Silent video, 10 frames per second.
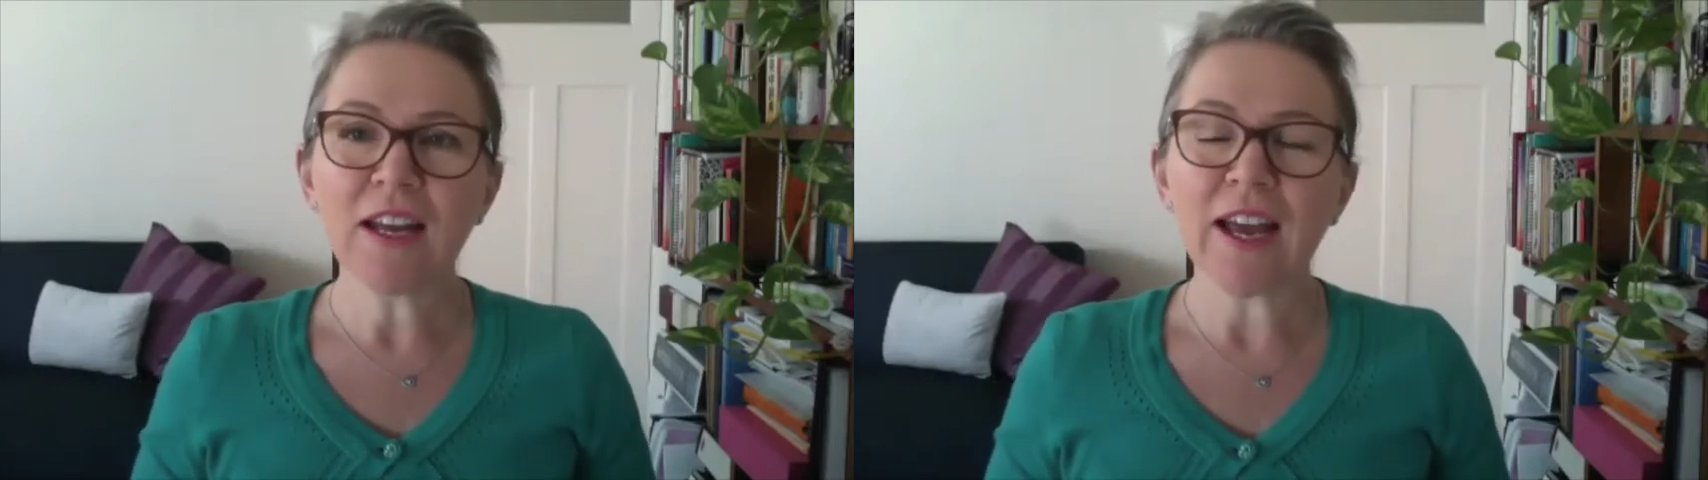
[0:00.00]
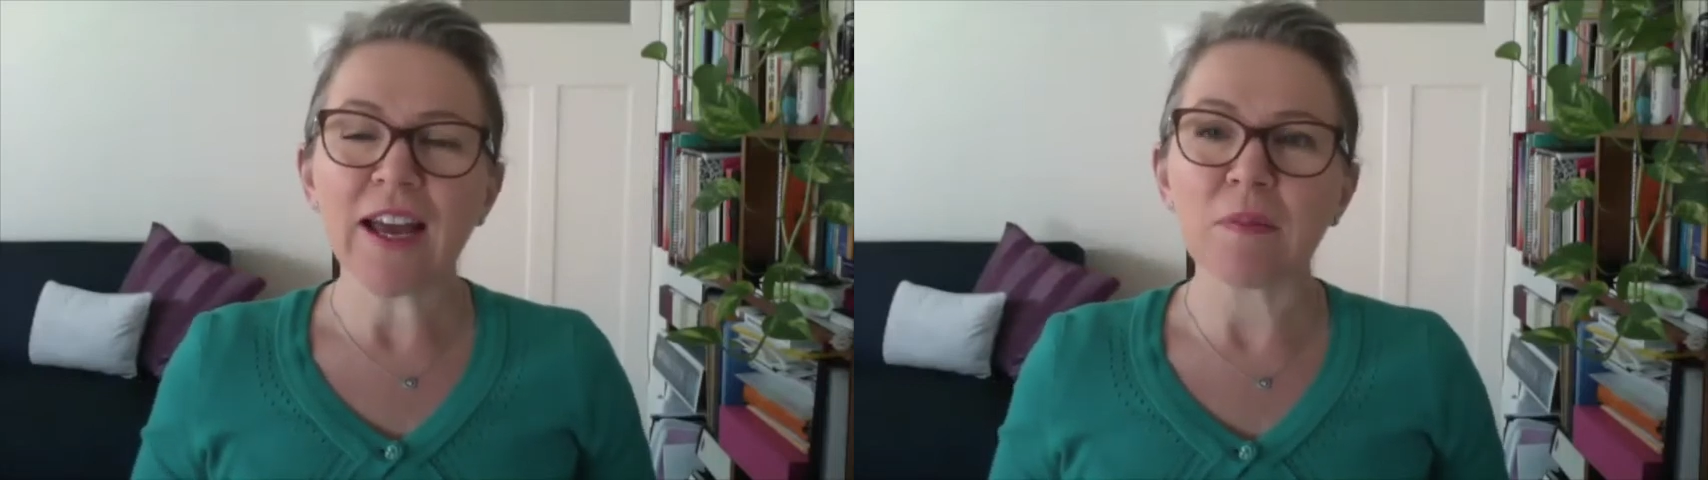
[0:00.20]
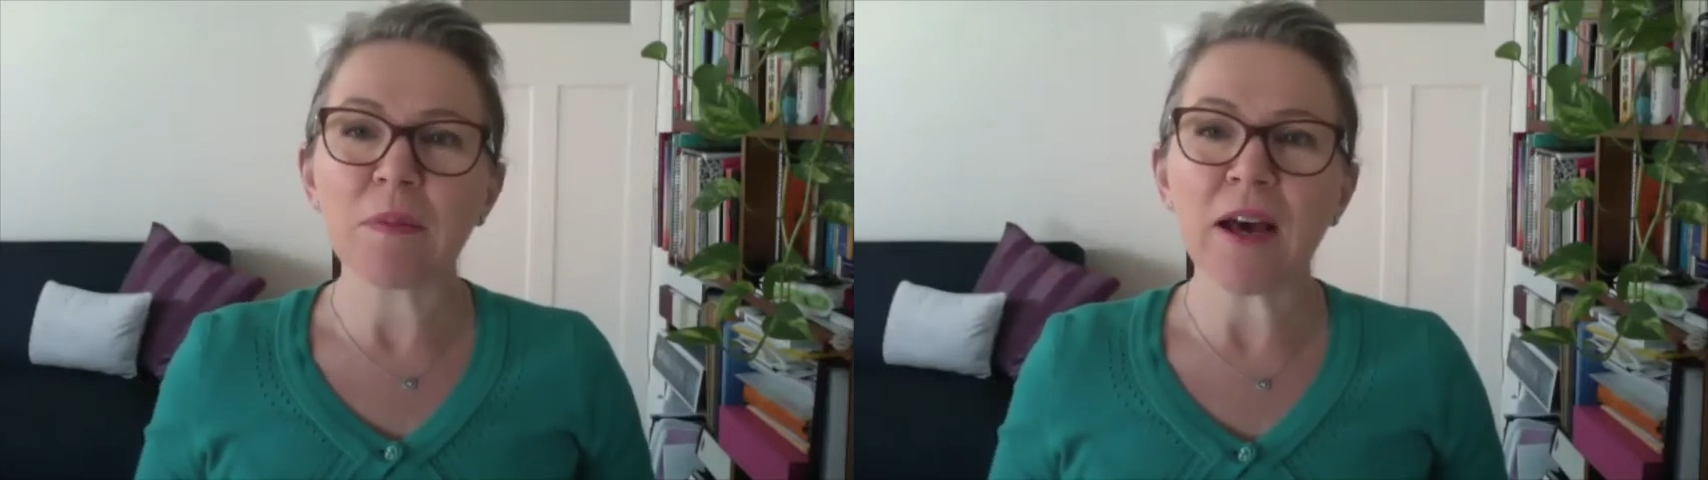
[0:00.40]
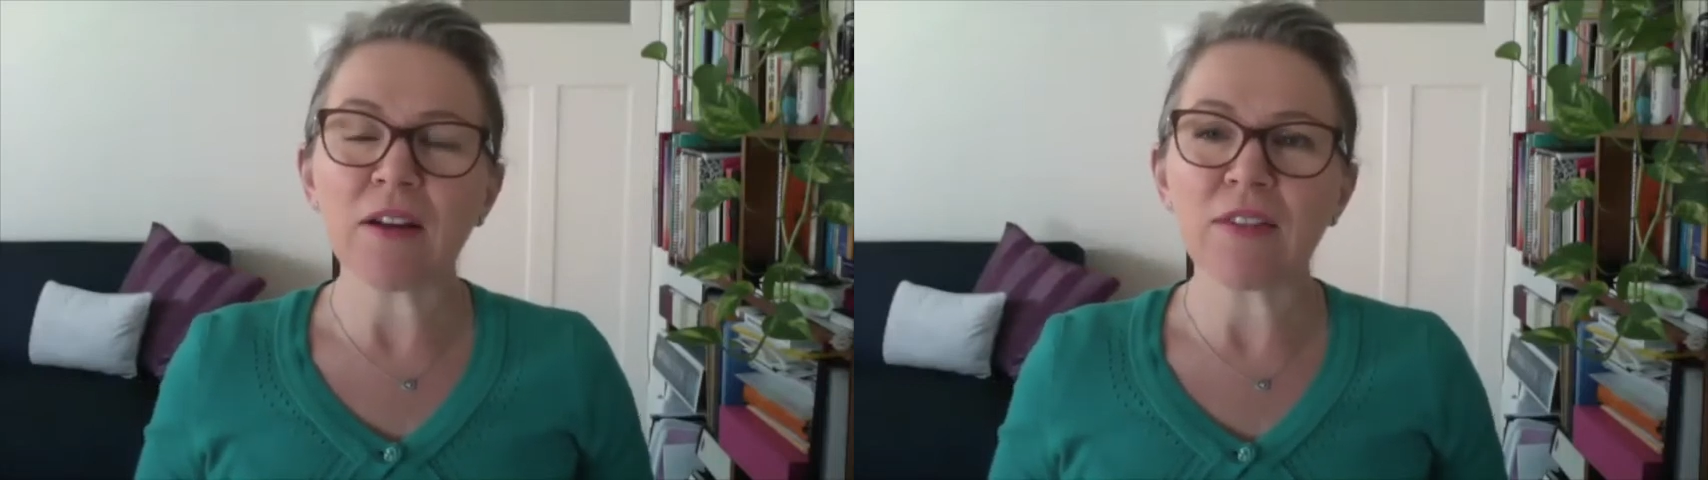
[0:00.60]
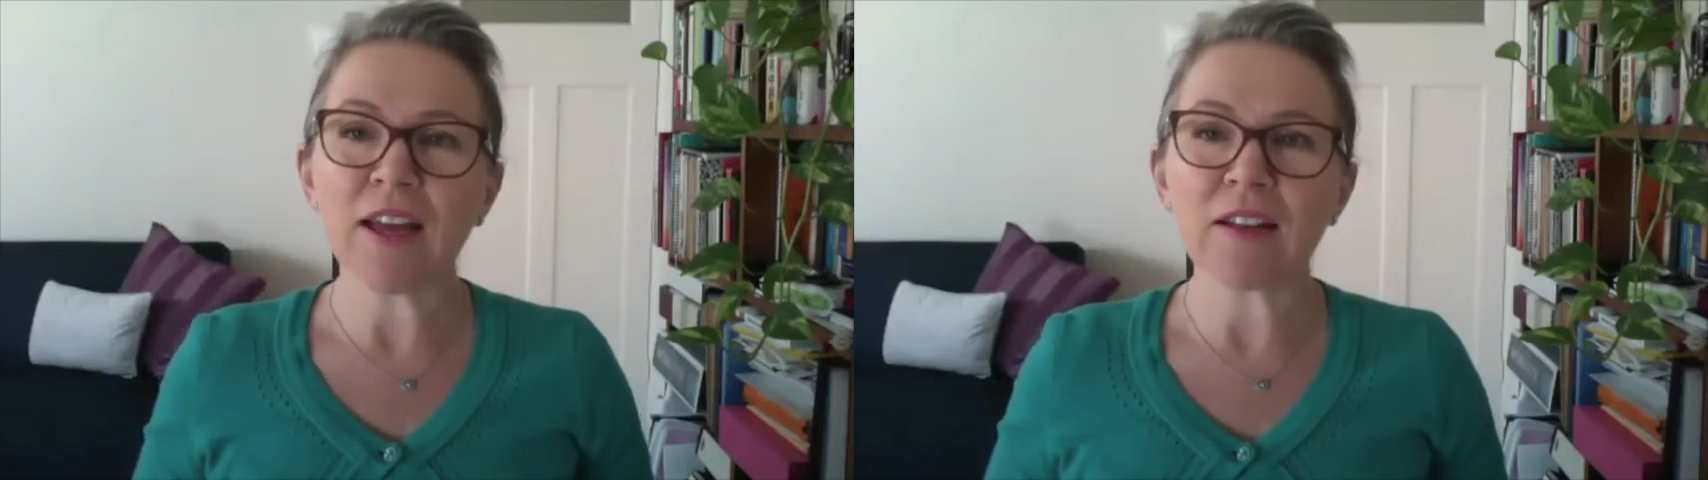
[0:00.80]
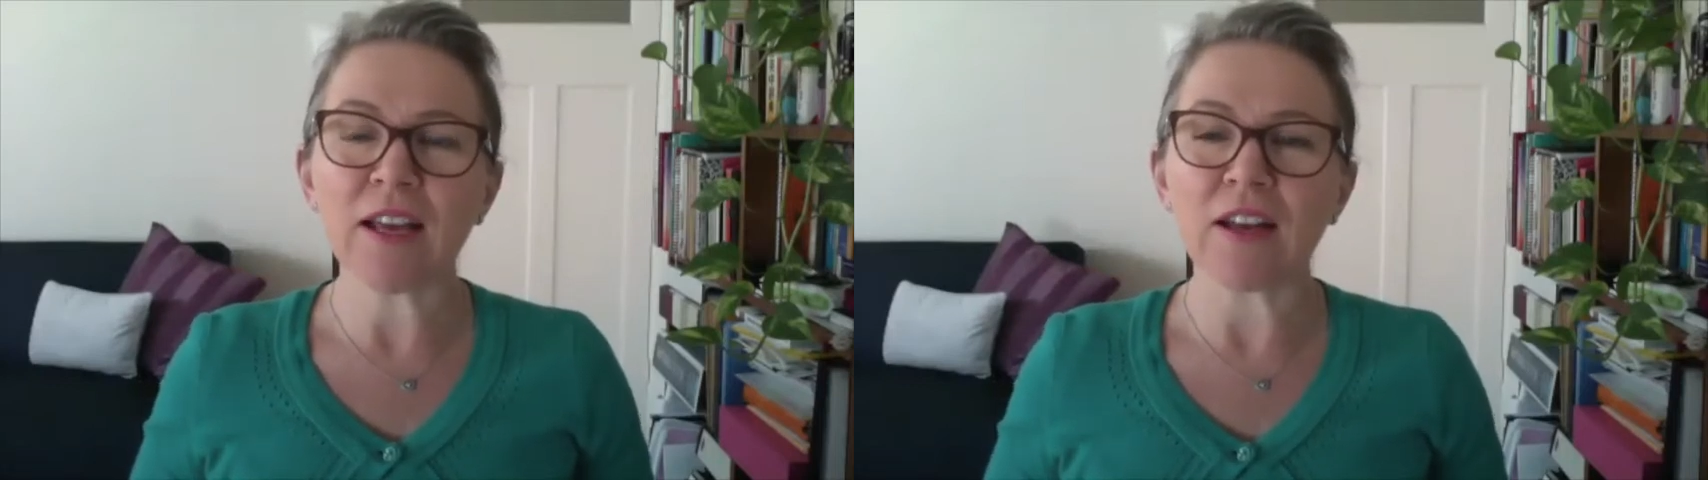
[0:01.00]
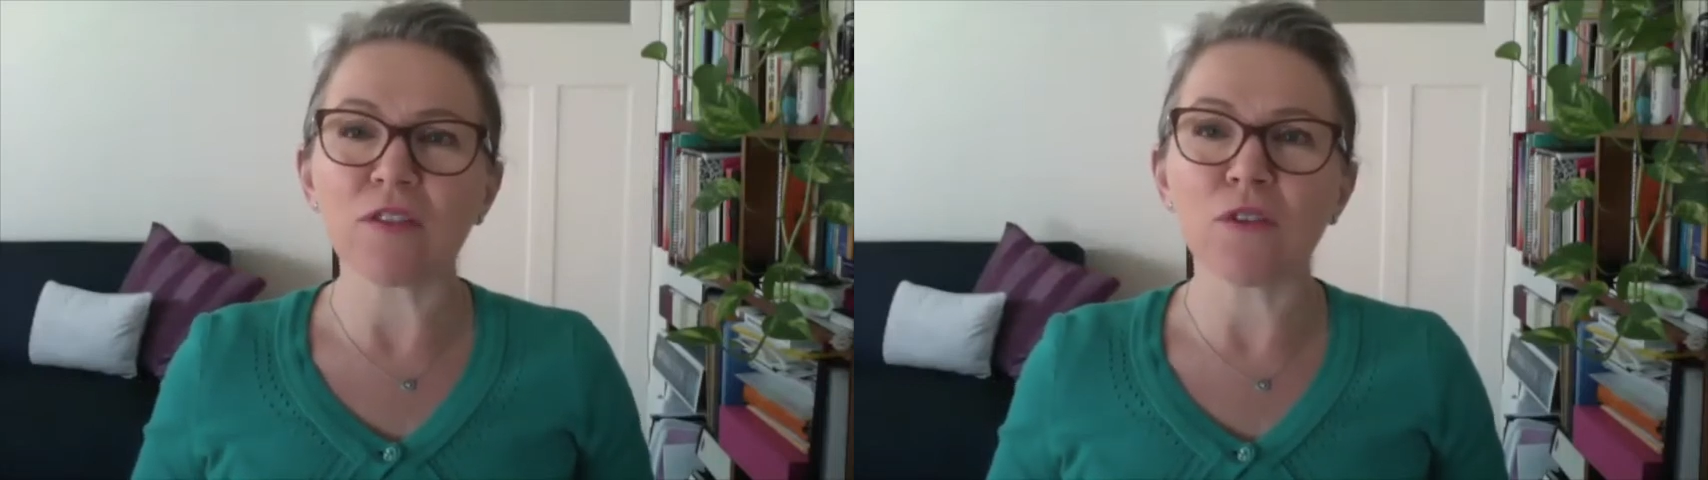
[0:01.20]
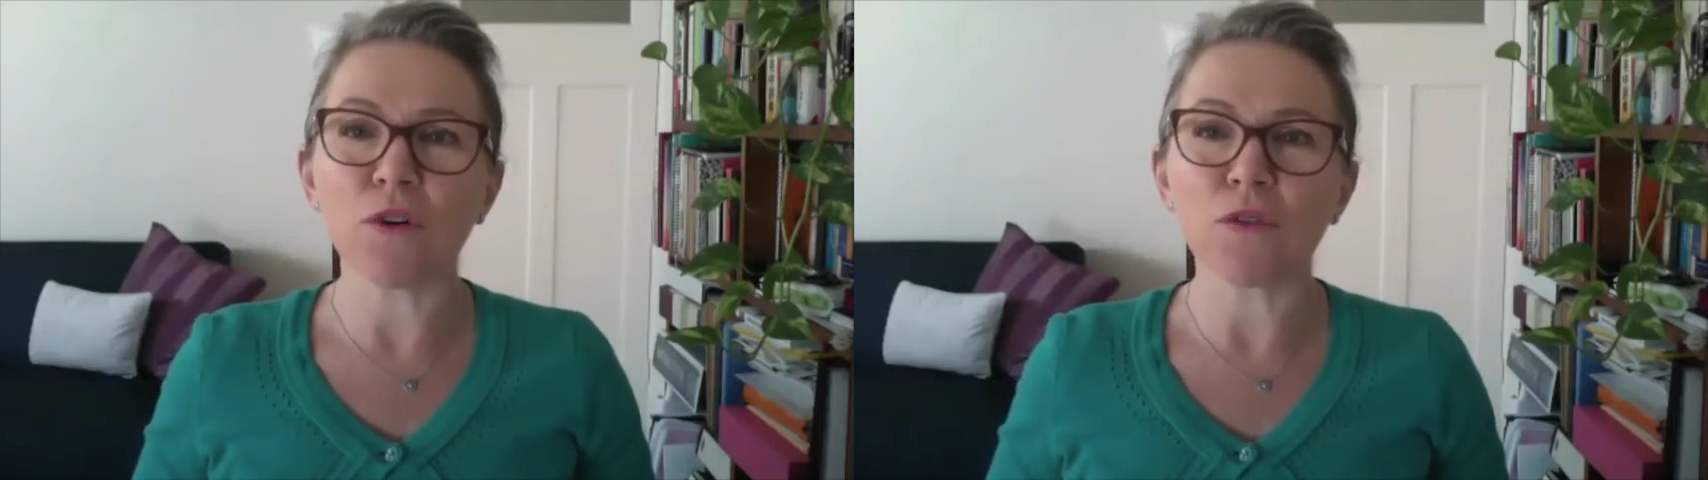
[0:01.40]
and part of that can
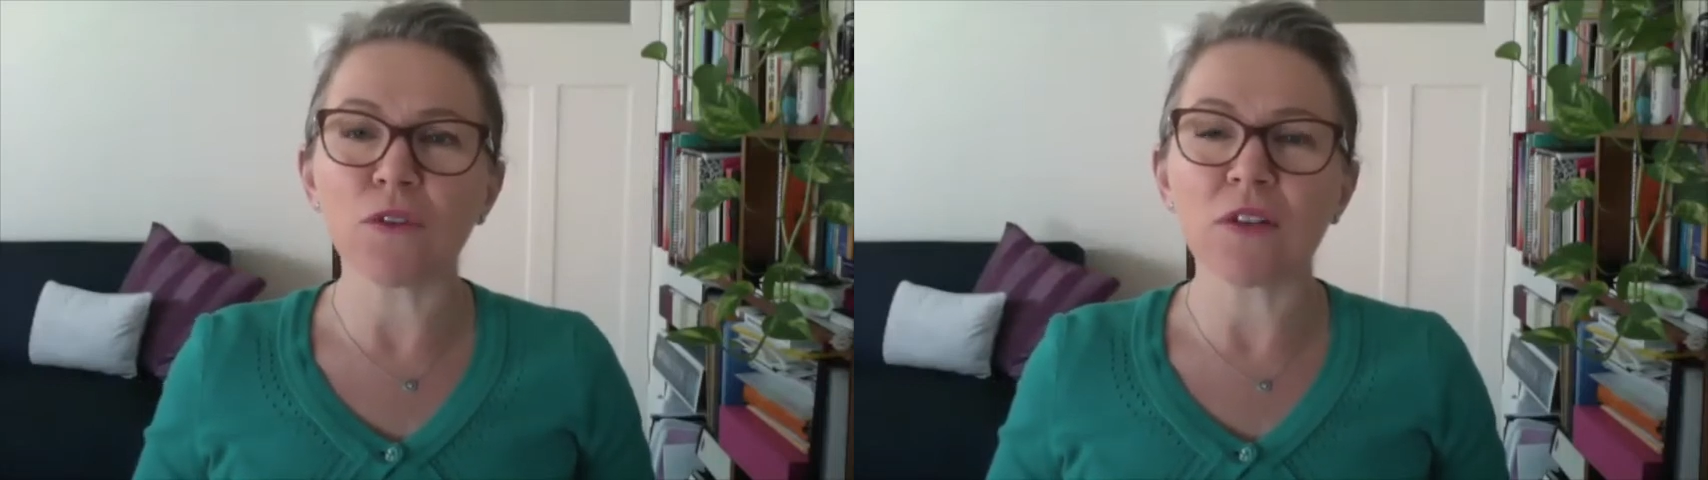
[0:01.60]
involve